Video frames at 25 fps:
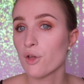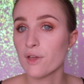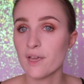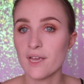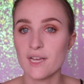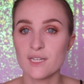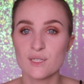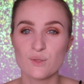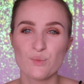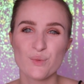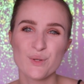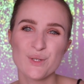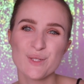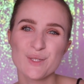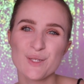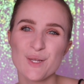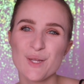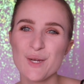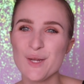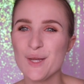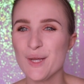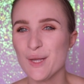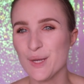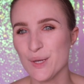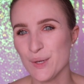Okay, so we're just
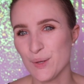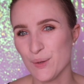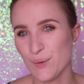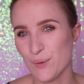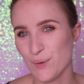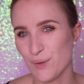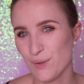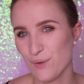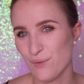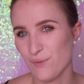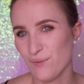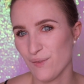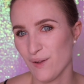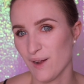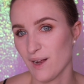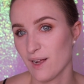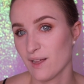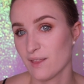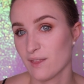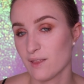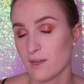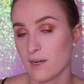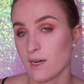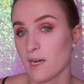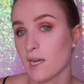gonna ignore the
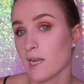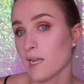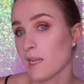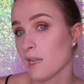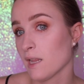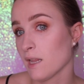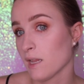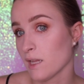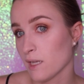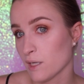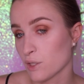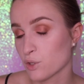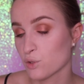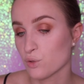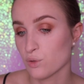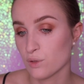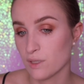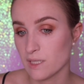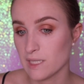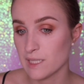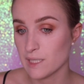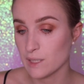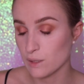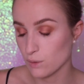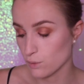fact that I
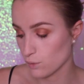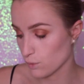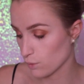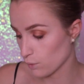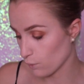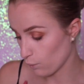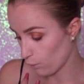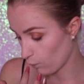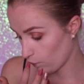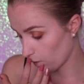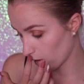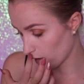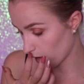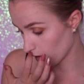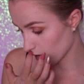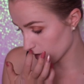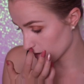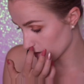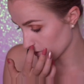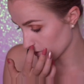literally look white